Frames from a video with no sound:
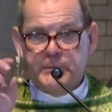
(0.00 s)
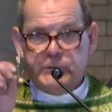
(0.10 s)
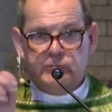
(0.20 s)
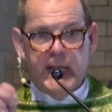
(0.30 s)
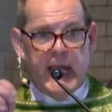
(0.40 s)
but
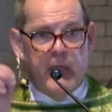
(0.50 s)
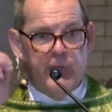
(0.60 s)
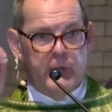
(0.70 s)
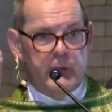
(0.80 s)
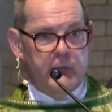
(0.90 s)

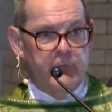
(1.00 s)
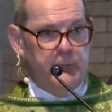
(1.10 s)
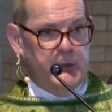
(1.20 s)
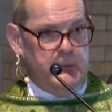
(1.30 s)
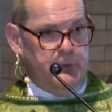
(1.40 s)
rather the
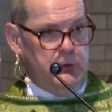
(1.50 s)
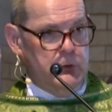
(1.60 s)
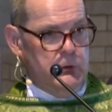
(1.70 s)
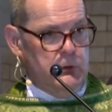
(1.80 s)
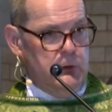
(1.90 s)

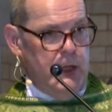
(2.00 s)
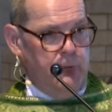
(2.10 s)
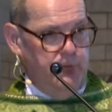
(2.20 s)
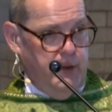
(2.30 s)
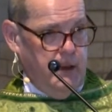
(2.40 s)
people
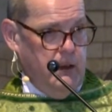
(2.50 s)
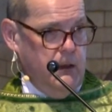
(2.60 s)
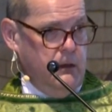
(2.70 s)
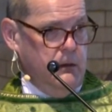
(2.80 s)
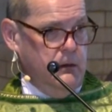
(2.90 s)
out
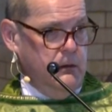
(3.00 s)
there